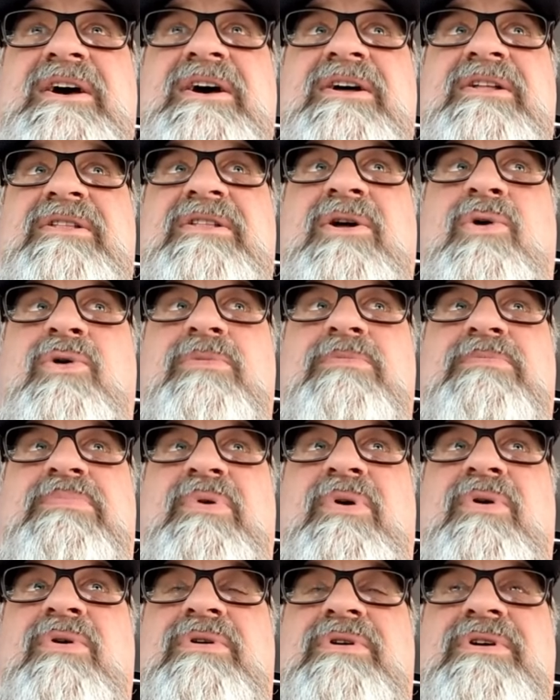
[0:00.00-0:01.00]
load
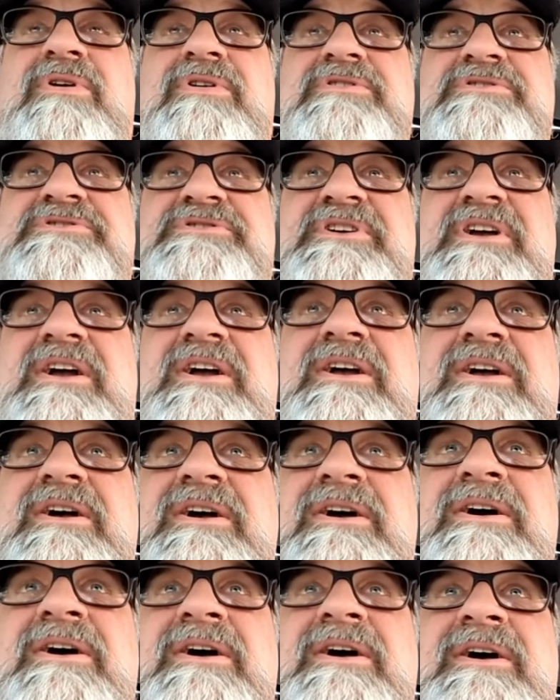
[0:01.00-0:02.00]
brokers, see,
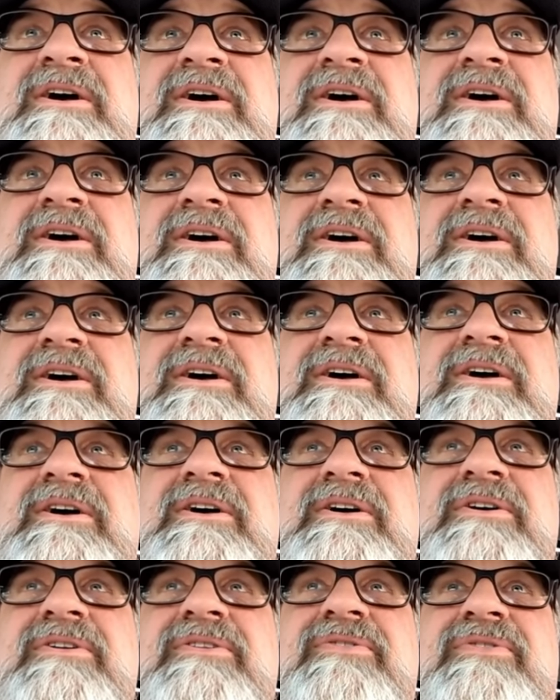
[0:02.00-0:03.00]

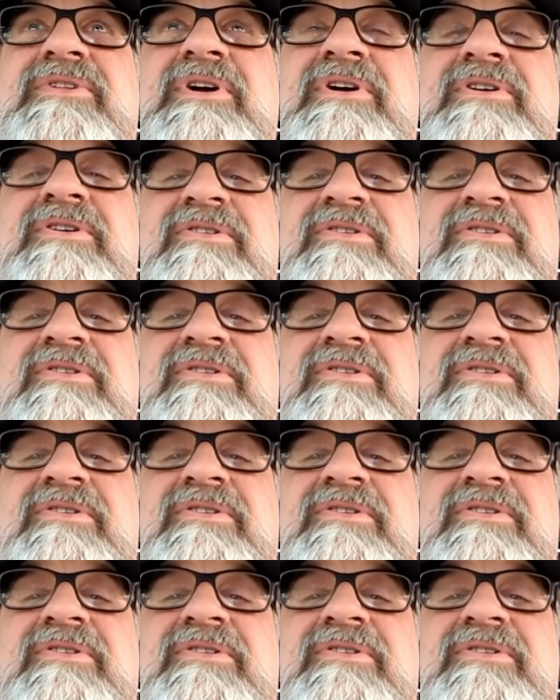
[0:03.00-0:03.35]
their